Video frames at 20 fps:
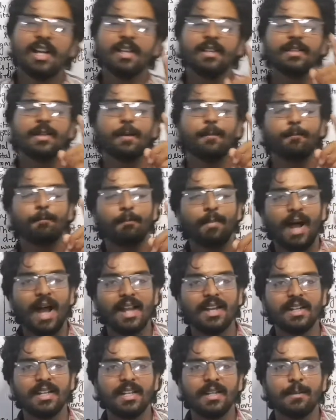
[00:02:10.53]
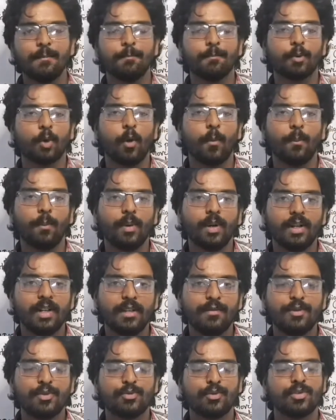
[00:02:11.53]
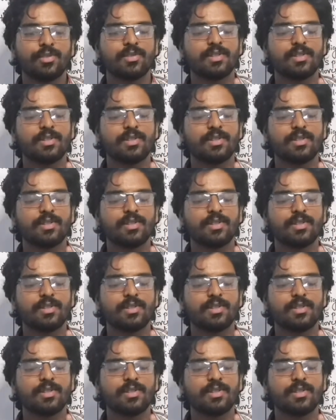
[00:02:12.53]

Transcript: the magnetic property which was